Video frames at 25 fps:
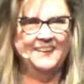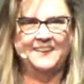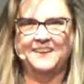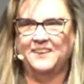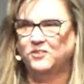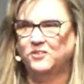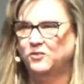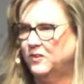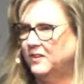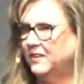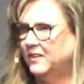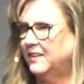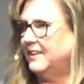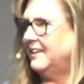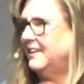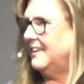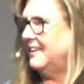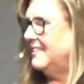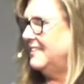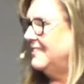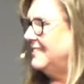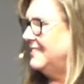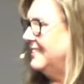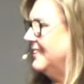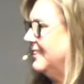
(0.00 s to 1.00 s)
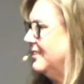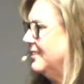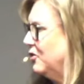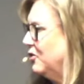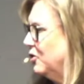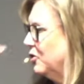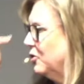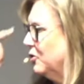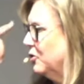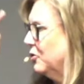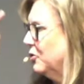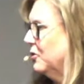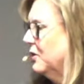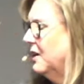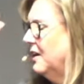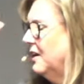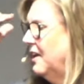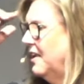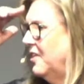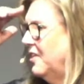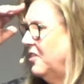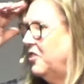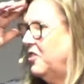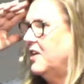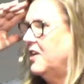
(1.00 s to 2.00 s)
It's really easy to
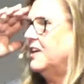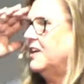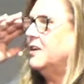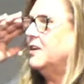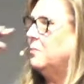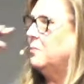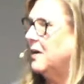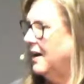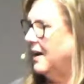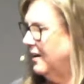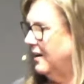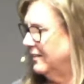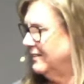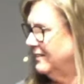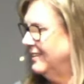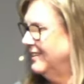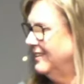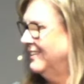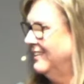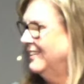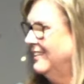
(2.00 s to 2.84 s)
think about